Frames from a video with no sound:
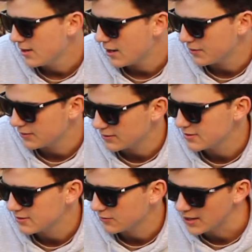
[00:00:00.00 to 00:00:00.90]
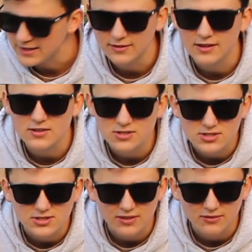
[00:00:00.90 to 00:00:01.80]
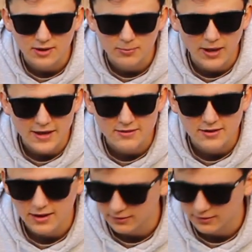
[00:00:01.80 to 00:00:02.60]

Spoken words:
I think this is the right disc, just not the right plastic.